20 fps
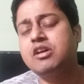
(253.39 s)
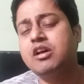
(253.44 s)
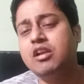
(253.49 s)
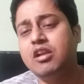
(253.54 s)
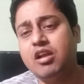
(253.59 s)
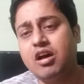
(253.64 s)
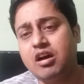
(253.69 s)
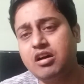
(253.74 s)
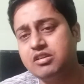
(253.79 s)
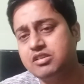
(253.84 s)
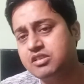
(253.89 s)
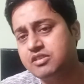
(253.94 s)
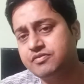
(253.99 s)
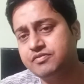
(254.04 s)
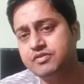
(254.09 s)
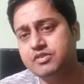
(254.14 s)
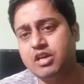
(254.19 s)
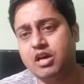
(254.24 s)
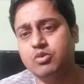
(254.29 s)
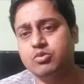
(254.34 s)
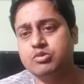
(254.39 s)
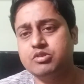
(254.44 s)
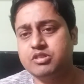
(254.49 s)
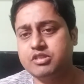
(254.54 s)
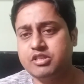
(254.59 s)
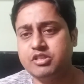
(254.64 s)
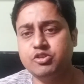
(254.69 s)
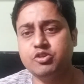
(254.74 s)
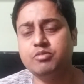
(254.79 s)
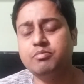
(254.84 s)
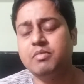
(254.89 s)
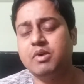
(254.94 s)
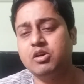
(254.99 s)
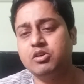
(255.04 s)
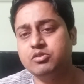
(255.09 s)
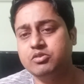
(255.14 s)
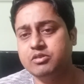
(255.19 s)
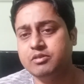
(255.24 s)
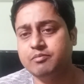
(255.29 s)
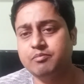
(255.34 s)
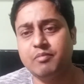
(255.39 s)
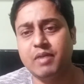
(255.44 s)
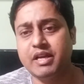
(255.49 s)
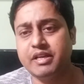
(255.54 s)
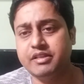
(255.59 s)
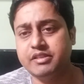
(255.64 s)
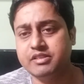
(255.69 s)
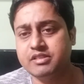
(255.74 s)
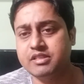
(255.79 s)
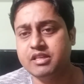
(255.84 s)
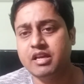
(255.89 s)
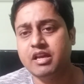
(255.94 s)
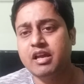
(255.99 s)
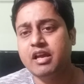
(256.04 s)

a lot of doubts in your minds.